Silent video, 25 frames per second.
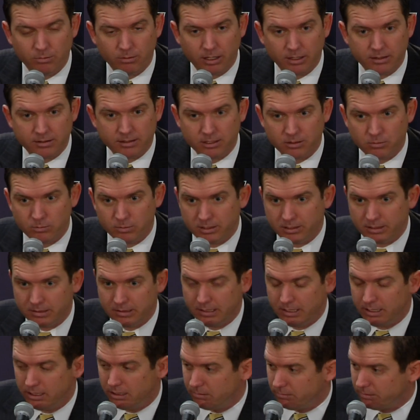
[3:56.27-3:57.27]
I think
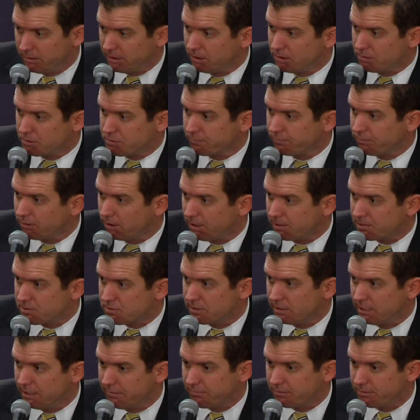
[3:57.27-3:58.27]
when Coach
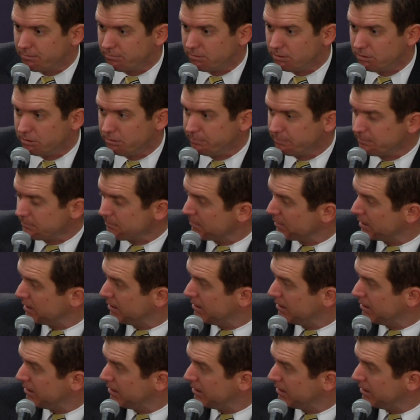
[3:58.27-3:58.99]
Frost left the room,